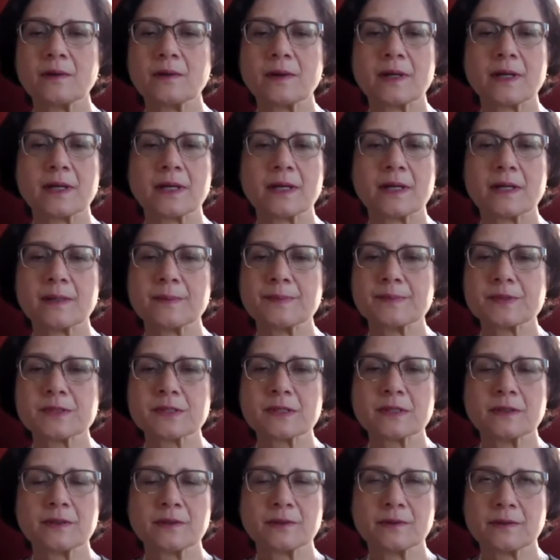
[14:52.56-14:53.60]

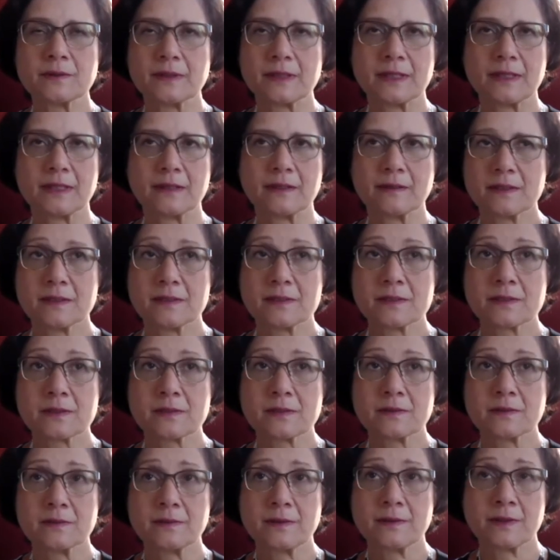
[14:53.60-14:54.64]
absolutely. So,
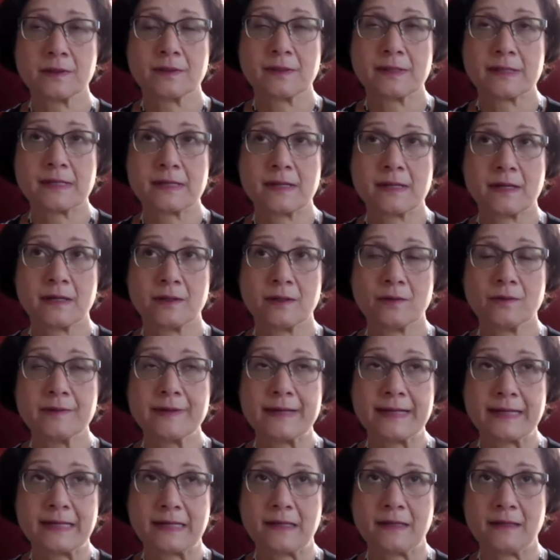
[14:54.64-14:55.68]
I
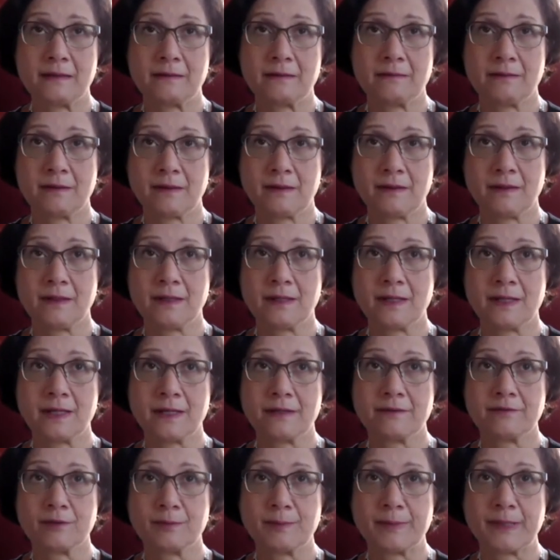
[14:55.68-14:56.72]
already have
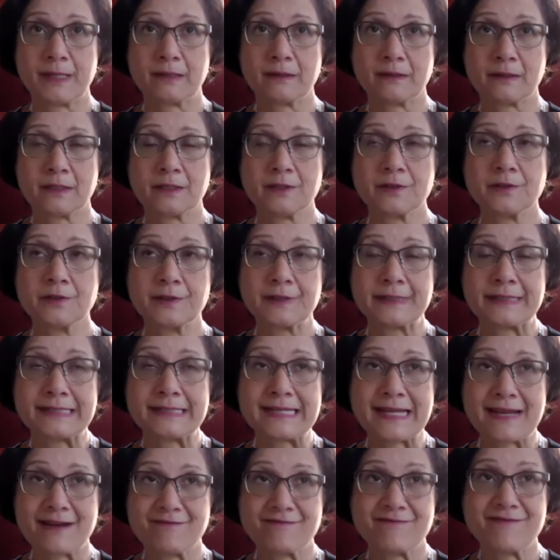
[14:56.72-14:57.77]
about
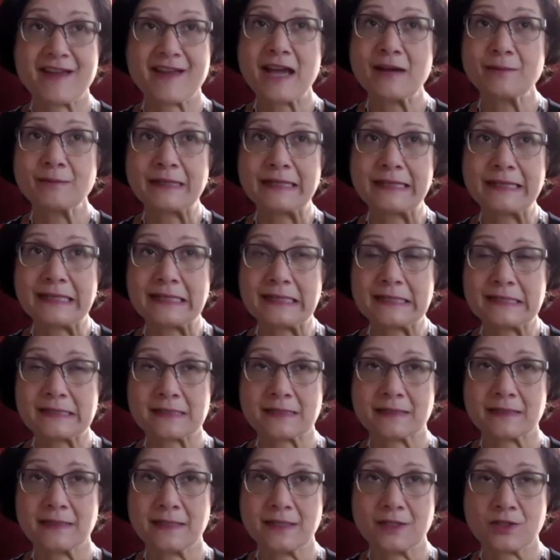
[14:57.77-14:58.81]
110 families,
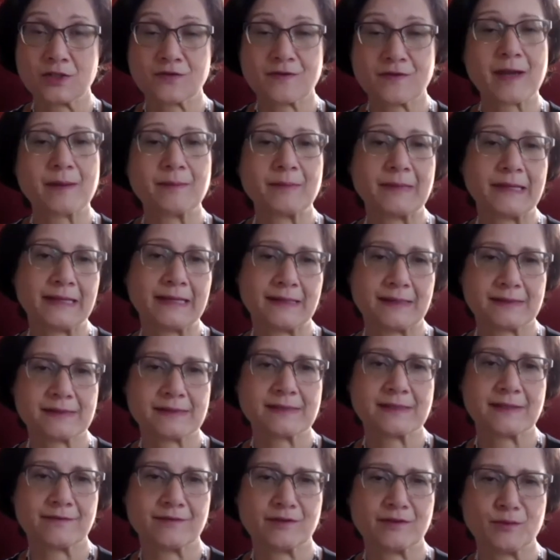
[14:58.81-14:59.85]
and each family has
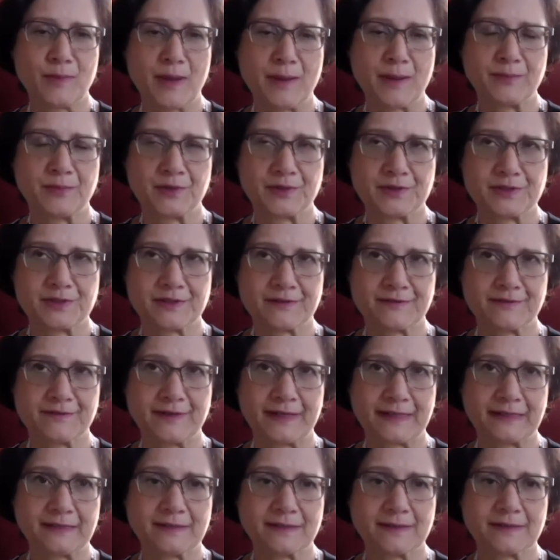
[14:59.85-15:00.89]
several members
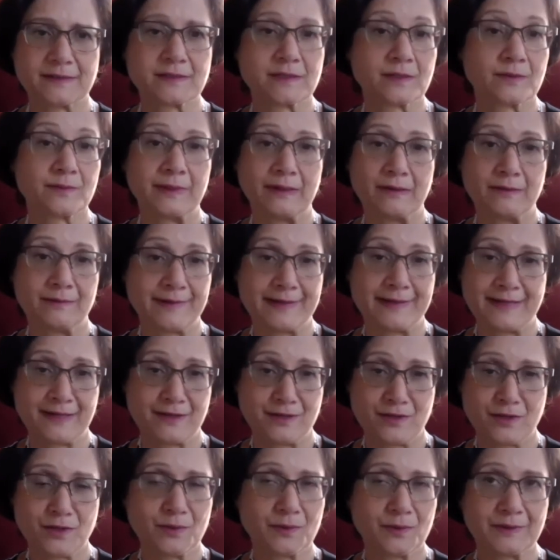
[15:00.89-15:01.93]
affected. So we already
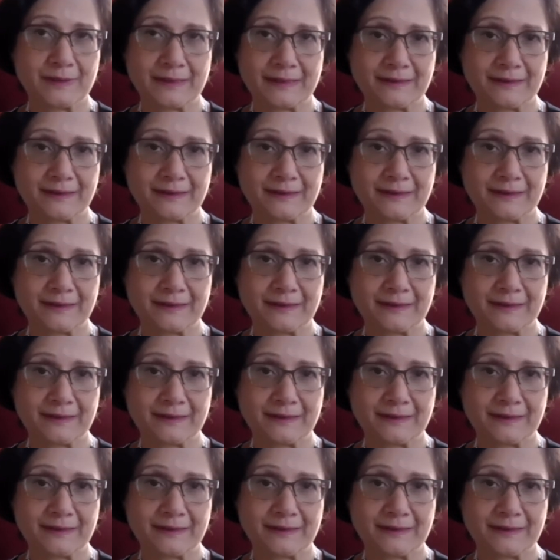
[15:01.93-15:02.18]
know that there are